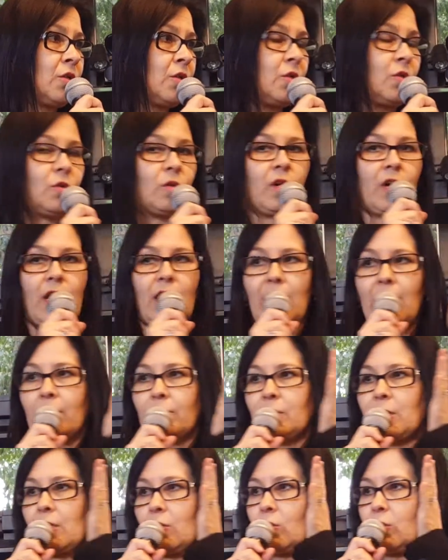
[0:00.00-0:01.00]
You are
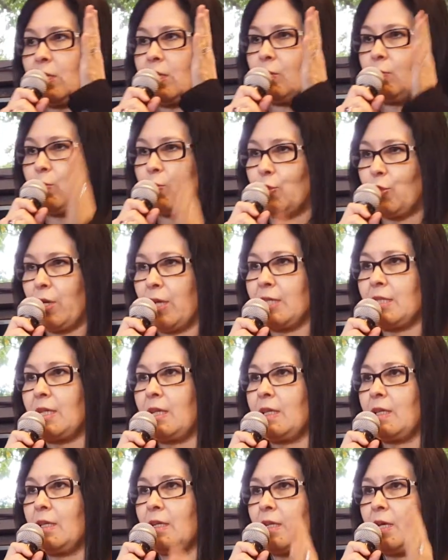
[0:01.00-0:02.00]
absolutely
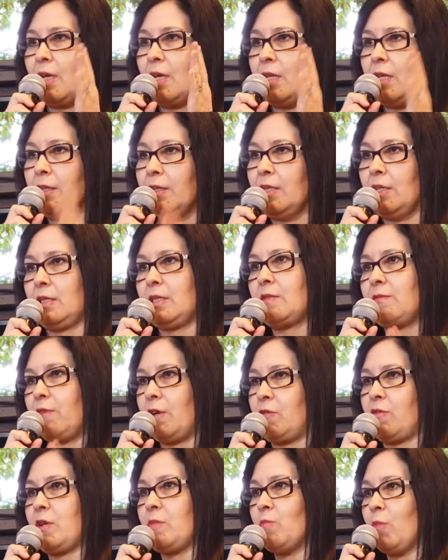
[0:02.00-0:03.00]
present in this
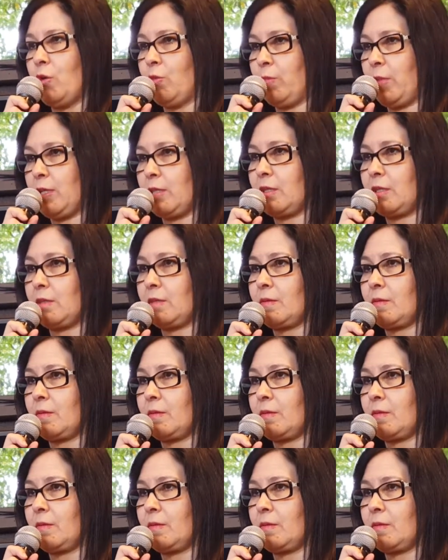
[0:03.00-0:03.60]
very moment.